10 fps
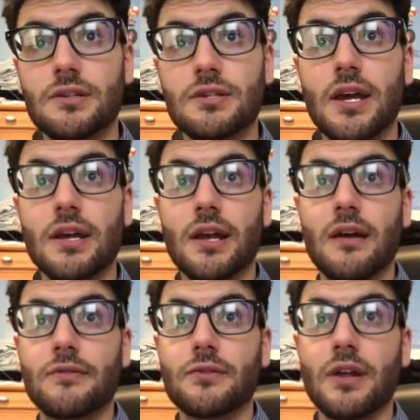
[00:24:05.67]
take
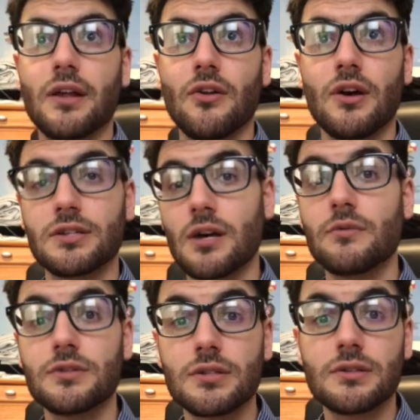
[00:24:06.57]
after that loss. I
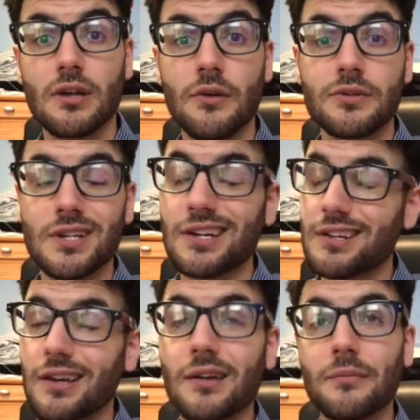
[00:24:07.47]
was like,
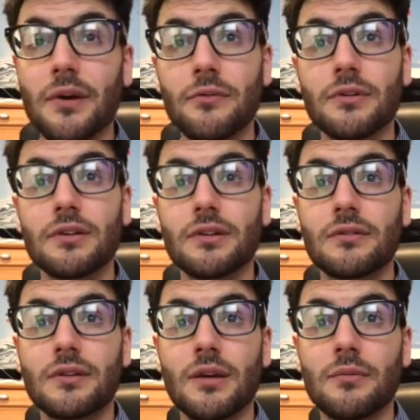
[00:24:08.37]
damn, I really
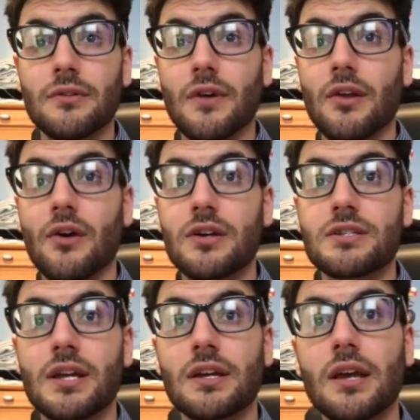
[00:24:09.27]
can't believe I lost
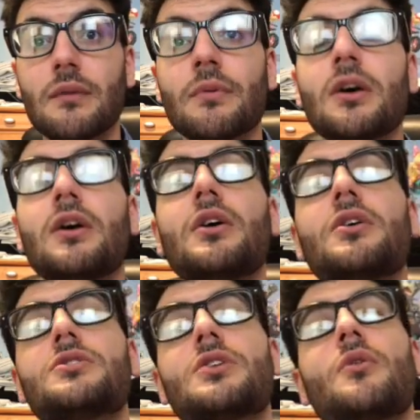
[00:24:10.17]
that game.
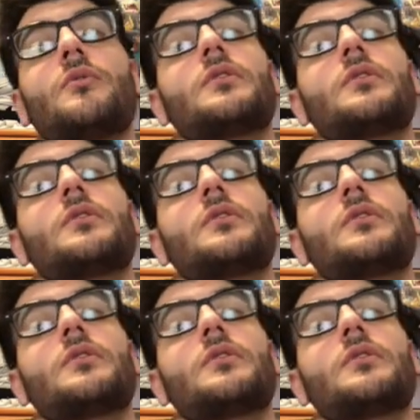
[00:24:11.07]
So,